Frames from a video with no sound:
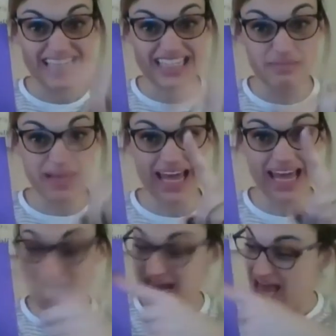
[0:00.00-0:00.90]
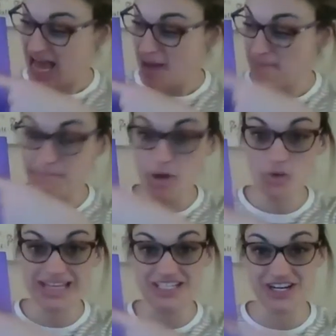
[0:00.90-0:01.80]
dip it in and
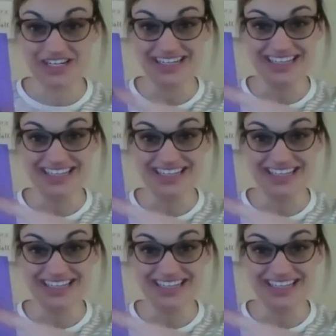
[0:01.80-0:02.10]
poke it on